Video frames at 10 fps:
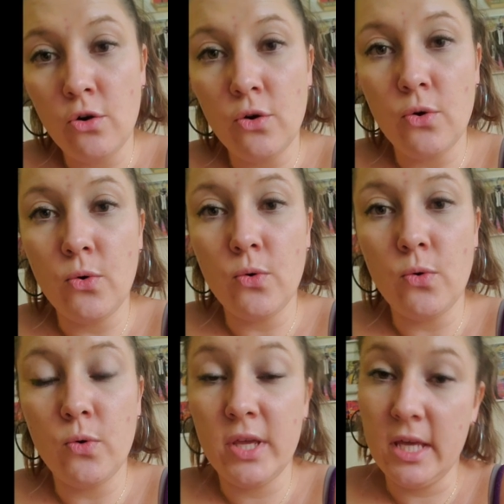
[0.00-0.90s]

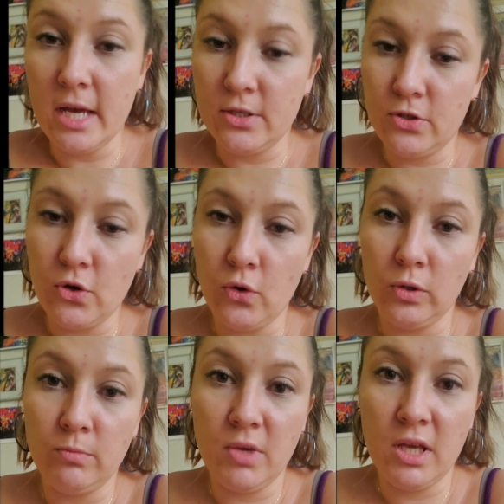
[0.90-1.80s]
who he has
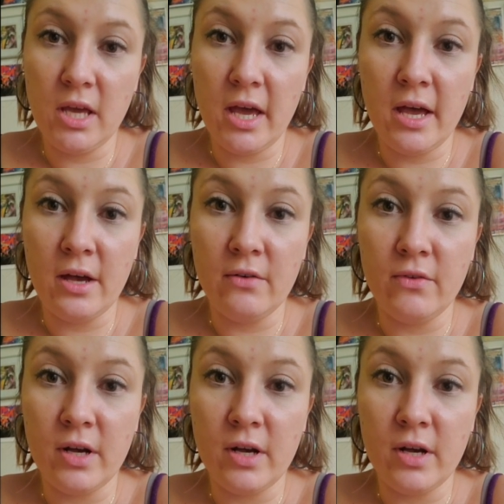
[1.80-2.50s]
told me have